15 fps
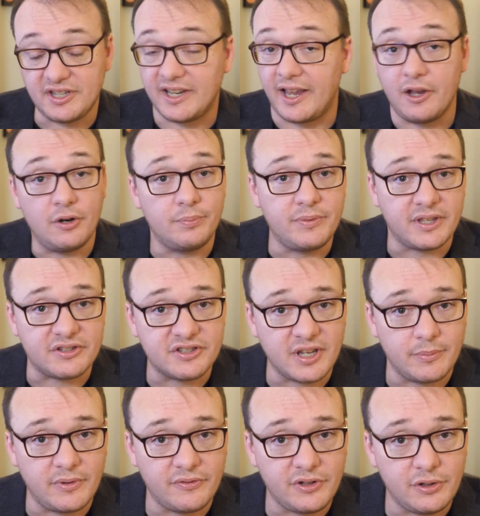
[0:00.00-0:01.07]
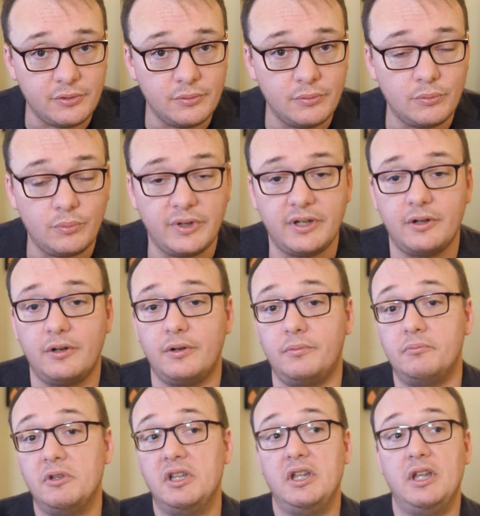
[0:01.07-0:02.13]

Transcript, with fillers: and I hope that some of you will